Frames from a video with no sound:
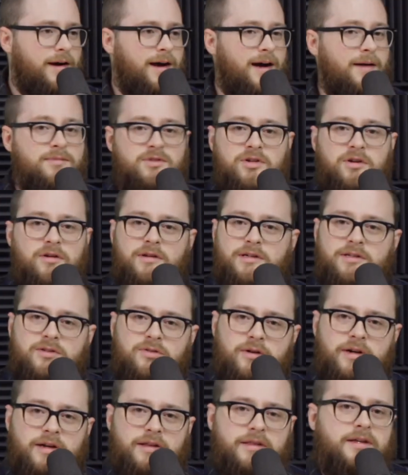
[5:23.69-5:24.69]
I'm totally
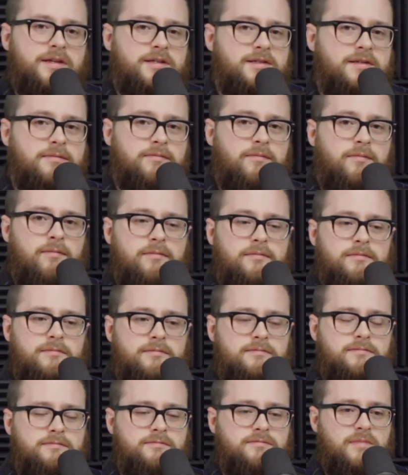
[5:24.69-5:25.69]
torn on this.
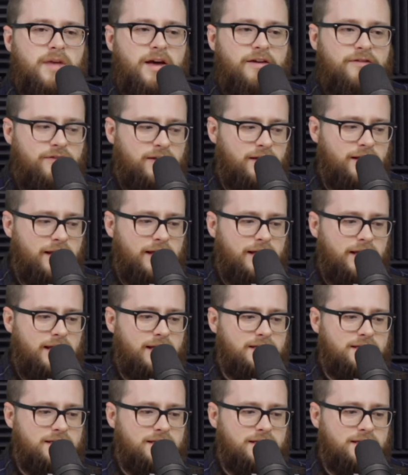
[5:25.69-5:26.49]
I feel like